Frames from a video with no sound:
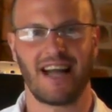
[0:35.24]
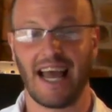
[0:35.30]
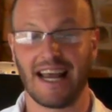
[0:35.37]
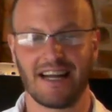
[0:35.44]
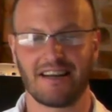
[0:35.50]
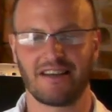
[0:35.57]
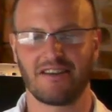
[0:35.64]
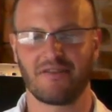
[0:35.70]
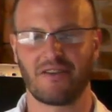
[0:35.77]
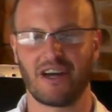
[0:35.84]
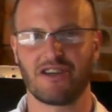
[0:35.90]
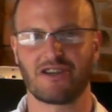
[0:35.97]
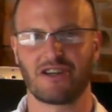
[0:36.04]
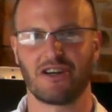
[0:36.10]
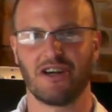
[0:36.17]
alien
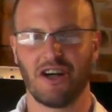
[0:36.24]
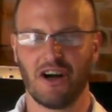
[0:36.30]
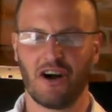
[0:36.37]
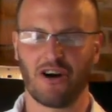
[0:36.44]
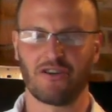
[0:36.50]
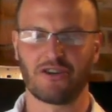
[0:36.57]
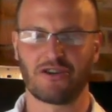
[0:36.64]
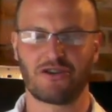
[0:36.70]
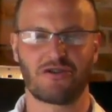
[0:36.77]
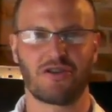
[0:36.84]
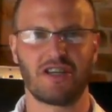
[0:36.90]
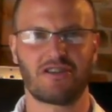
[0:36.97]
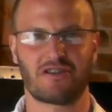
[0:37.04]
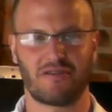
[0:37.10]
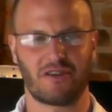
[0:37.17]
invasion on the
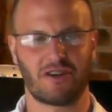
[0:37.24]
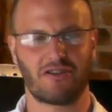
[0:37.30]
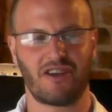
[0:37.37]
streets of Los